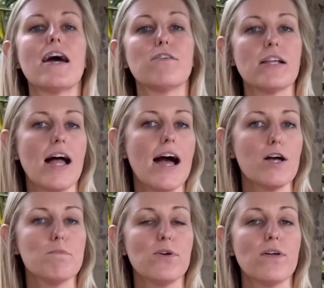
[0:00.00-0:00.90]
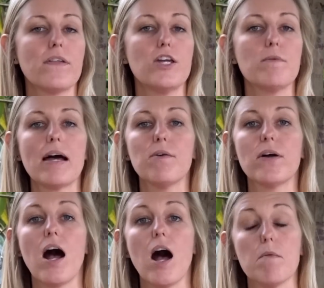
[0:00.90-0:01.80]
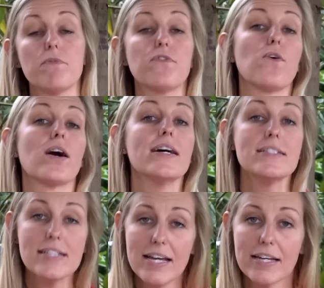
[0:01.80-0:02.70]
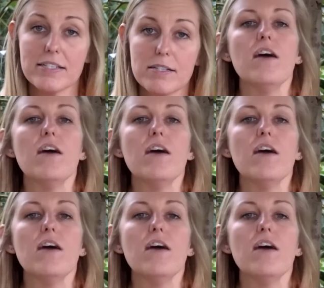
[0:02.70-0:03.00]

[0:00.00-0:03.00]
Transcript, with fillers: and reliable, then you might want to opt for a tent.